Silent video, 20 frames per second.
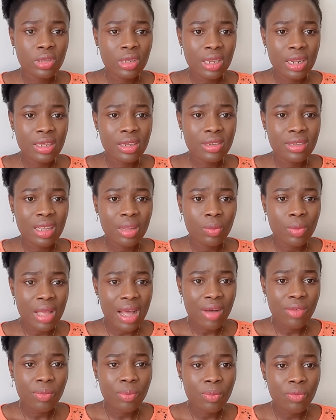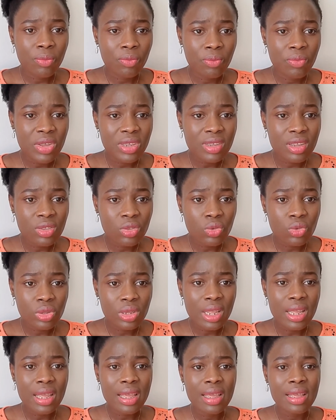challenges that we are facing
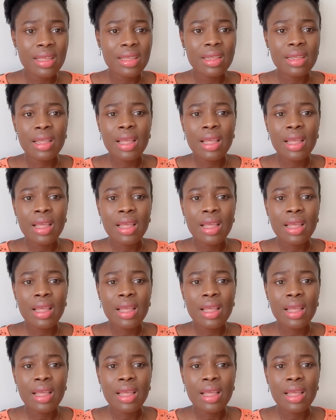today